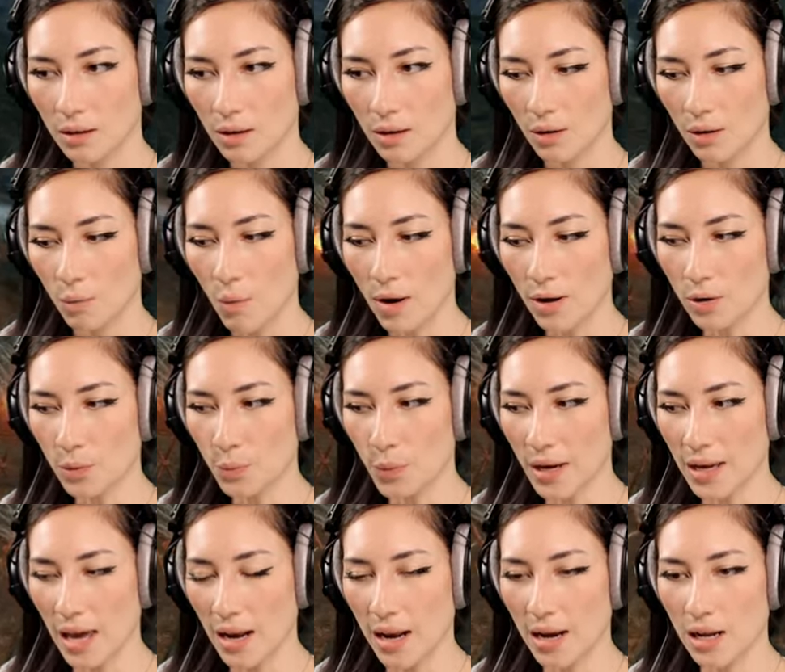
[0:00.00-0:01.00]
Why don't we
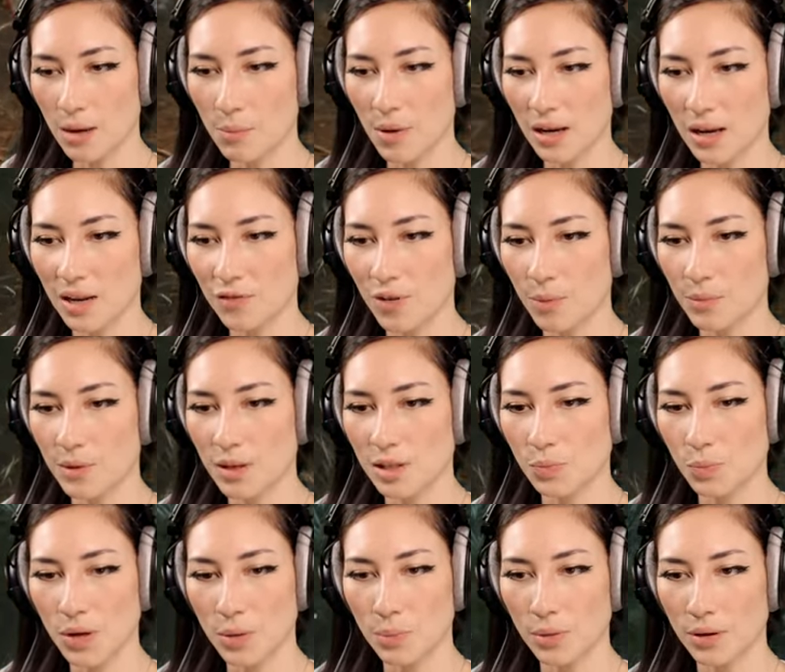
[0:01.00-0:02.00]
get any money from these
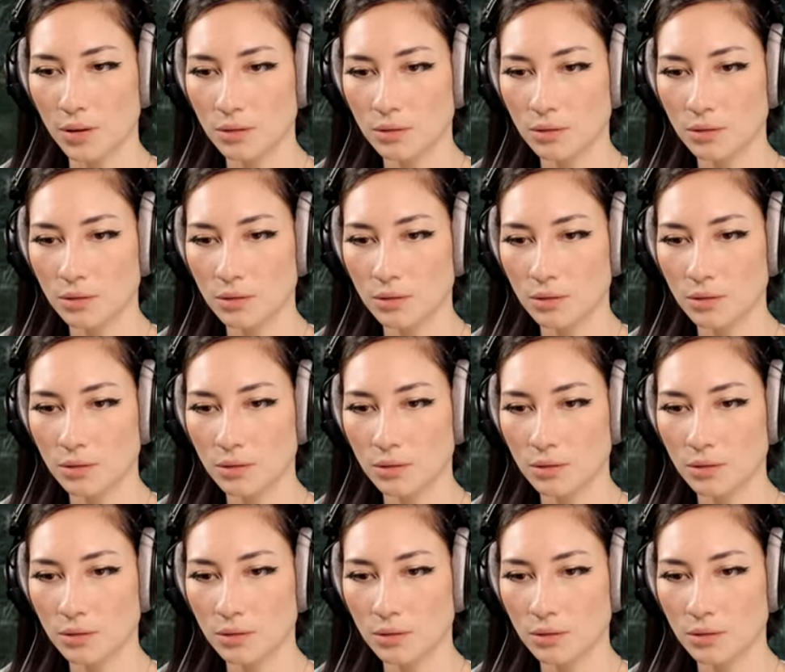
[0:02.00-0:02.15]
people?